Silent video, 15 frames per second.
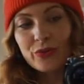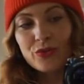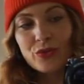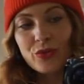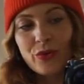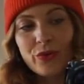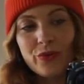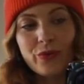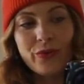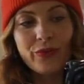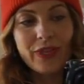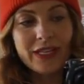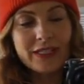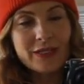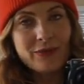So
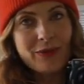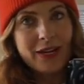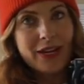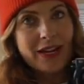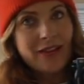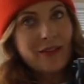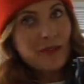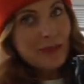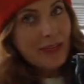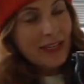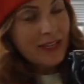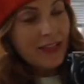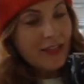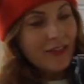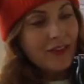that's why I have a
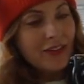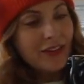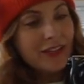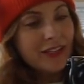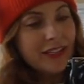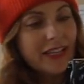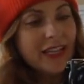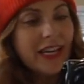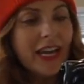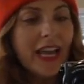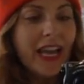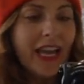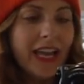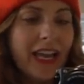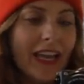beanie on
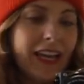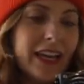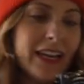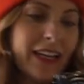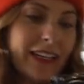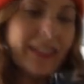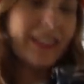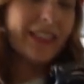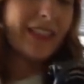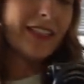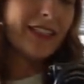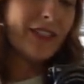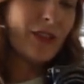and this